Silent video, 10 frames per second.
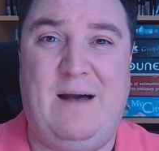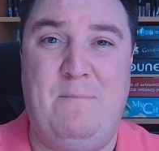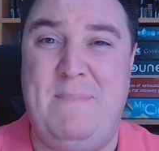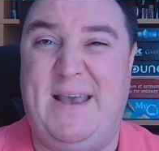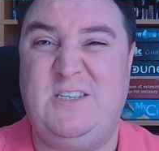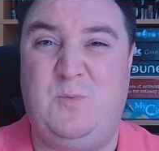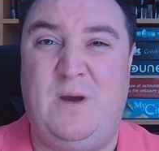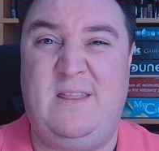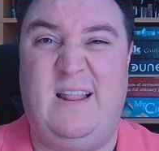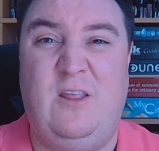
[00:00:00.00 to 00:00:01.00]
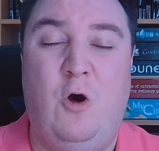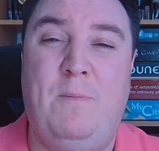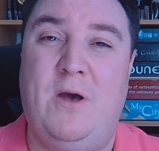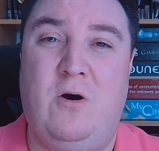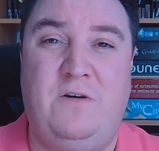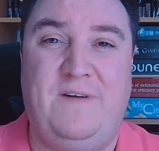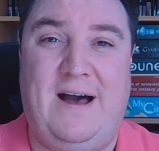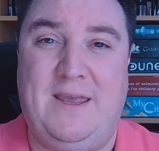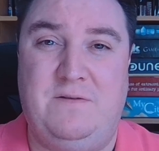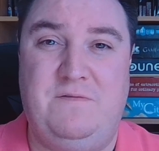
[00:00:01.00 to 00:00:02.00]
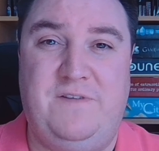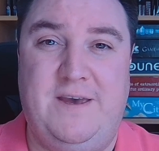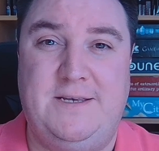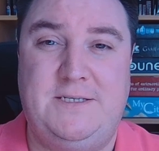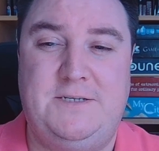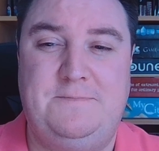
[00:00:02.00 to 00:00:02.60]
mixed with a little bit of Iron Fist.